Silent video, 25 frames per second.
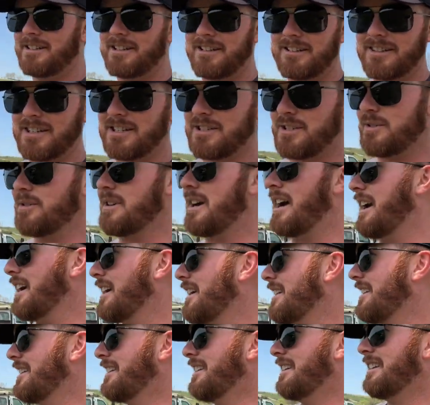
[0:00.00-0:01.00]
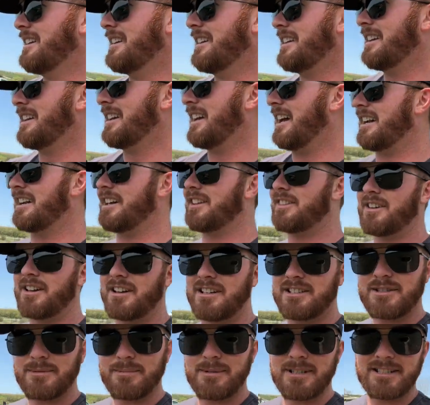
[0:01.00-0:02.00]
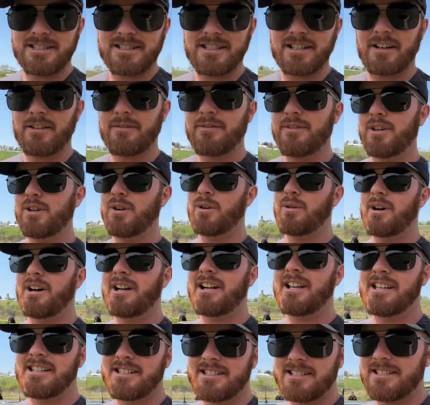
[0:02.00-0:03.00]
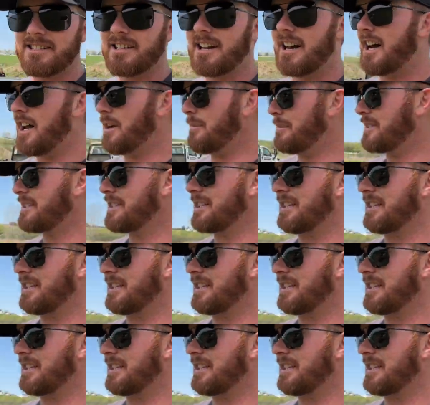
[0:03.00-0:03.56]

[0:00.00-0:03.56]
at the track, and I thought to myself, you know what? It's time. It's